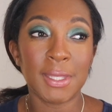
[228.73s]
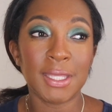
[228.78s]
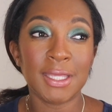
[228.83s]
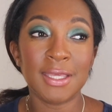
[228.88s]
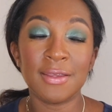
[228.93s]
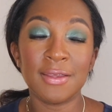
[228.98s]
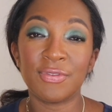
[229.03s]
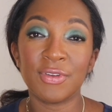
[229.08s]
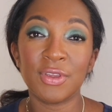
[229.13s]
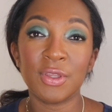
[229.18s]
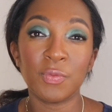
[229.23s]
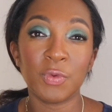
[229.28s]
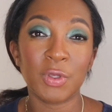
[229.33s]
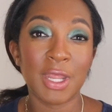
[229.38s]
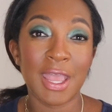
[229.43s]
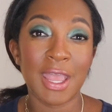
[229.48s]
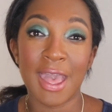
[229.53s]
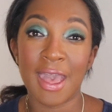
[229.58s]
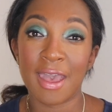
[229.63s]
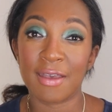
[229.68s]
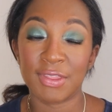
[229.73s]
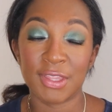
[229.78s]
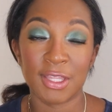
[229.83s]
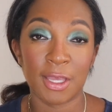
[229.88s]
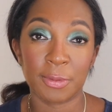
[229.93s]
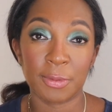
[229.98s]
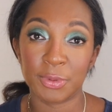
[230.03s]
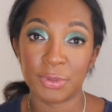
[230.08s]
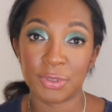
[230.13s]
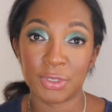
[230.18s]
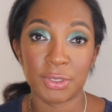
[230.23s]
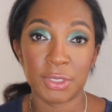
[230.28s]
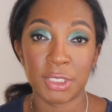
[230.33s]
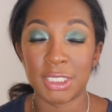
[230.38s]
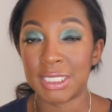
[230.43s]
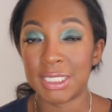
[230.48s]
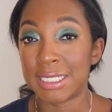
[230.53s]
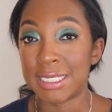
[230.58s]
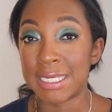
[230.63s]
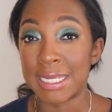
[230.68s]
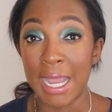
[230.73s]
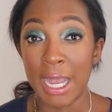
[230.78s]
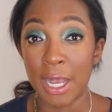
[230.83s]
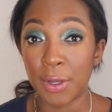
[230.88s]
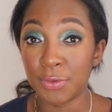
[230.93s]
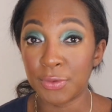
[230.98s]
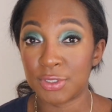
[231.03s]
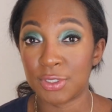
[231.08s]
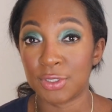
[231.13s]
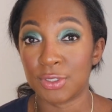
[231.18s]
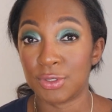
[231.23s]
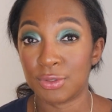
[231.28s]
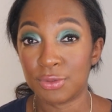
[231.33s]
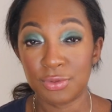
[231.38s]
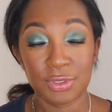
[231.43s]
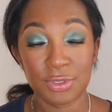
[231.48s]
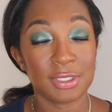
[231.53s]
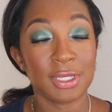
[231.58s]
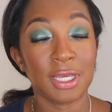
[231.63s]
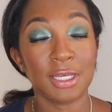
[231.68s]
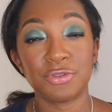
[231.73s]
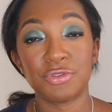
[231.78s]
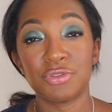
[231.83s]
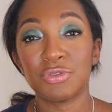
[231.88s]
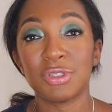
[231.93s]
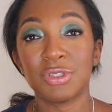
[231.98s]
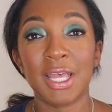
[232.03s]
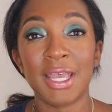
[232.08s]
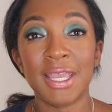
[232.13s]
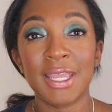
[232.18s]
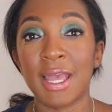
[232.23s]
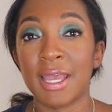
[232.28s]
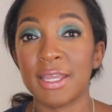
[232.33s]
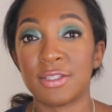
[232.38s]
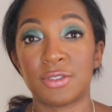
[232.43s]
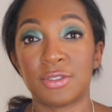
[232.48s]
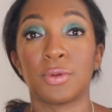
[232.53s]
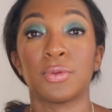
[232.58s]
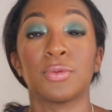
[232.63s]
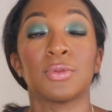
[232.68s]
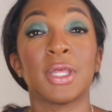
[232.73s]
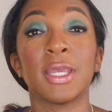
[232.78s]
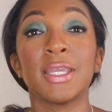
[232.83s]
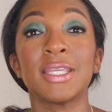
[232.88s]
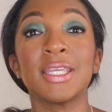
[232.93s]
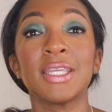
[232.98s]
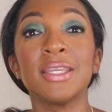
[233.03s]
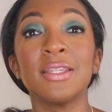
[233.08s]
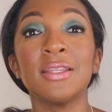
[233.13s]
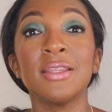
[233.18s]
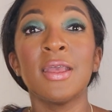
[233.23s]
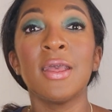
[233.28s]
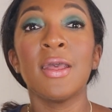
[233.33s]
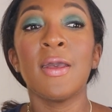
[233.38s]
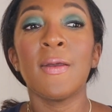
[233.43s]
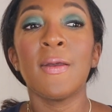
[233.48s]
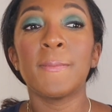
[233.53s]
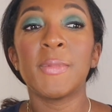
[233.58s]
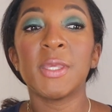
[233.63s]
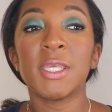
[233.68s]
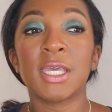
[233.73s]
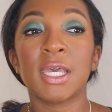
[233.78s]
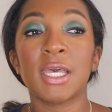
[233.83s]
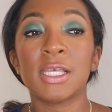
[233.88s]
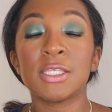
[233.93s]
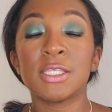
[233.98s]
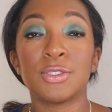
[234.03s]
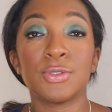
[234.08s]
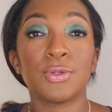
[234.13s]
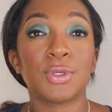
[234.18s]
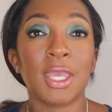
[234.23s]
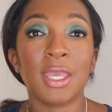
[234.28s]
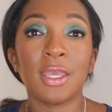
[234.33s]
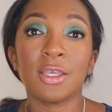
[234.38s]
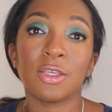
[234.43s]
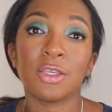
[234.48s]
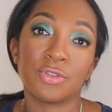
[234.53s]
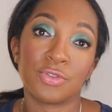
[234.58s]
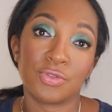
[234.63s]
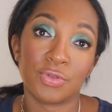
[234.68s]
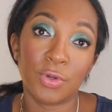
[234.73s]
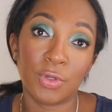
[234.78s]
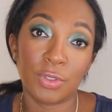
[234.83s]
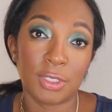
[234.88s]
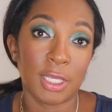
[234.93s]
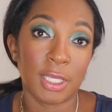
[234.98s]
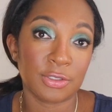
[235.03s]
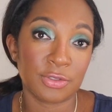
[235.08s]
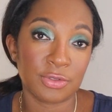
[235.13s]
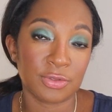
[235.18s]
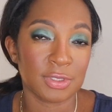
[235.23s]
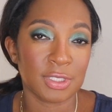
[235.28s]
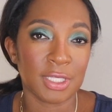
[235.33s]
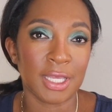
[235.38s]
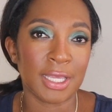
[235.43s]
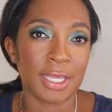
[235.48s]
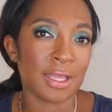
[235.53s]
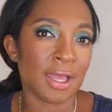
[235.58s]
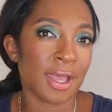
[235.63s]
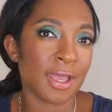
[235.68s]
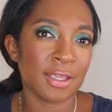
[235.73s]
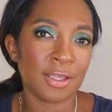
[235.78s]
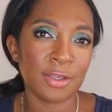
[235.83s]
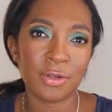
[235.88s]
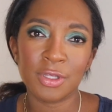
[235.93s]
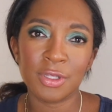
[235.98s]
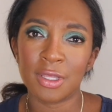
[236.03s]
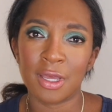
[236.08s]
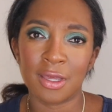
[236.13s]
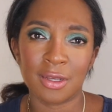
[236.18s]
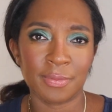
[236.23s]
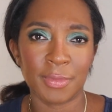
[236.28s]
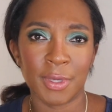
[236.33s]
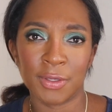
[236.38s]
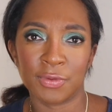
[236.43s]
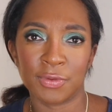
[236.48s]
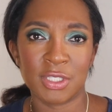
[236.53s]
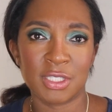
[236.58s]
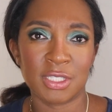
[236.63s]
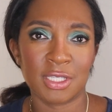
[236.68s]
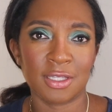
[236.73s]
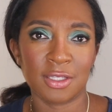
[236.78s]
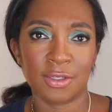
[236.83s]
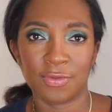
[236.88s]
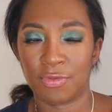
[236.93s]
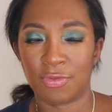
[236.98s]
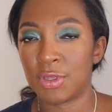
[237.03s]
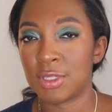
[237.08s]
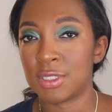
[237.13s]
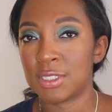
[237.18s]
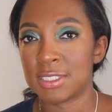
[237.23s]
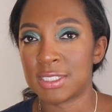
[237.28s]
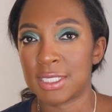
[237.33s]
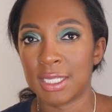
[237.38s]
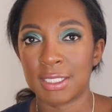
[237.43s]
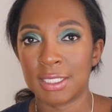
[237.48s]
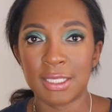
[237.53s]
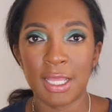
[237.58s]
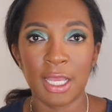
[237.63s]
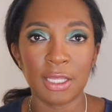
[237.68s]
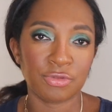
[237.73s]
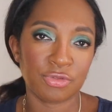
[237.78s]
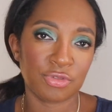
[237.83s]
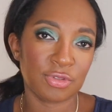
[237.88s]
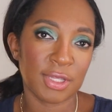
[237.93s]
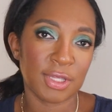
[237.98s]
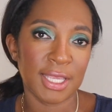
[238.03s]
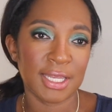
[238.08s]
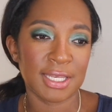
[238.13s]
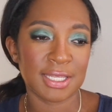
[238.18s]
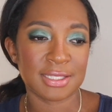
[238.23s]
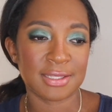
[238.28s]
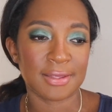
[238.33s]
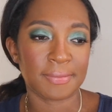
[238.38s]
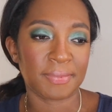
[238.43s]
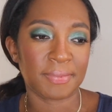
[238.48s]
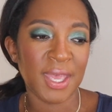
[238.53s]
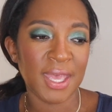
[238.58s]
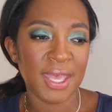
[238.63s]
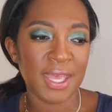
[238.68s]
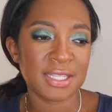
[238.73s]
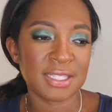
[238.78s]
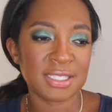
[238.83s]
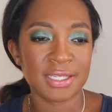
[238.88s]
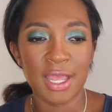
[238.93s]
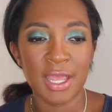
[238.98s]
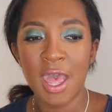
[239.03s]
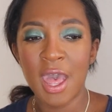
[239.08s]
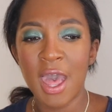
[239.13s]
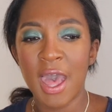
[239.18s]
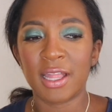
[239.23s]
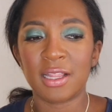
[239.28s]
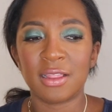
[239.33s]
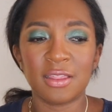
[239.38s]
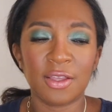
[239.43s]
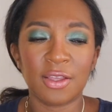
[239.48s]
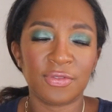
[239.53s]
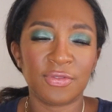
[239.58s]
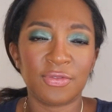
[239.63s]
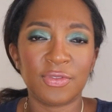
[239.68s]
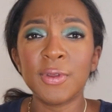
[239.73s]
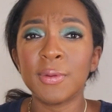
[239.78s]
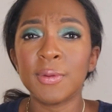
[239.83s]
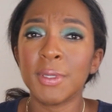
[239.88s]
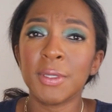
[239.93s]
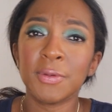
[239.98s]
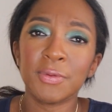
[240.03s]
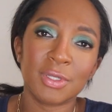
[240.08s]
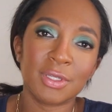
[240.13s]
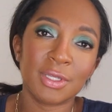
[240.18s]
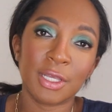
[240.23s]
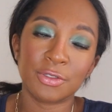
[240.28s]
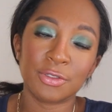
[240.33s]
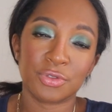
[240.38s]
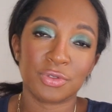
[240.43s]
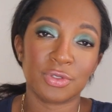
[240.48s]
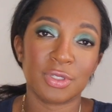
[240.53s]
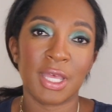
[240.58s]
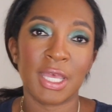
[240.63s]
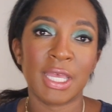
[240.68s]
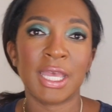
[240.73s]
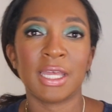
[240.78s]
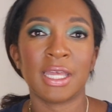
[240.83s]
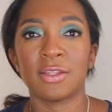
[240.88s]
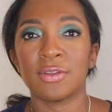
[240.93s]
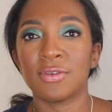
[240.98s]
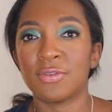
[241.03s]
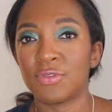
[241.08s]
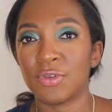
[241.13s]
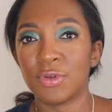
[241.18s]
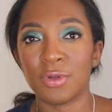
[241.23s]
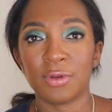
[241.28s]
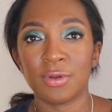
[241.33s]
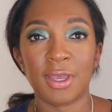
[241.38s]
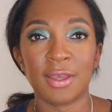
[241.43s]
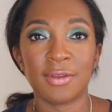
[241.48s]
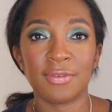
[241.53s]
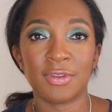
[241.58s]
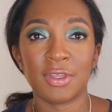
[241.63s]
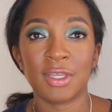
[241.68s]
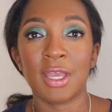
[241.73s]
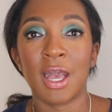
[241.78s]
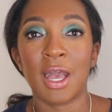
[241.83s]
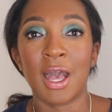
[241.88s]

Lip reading: Even when I have the opportunity now to use natural light, I don't like it because you can't control natural light. I hear a lot of my reselling friends saying natural light is the best. I love filming with natural light. I love photographing.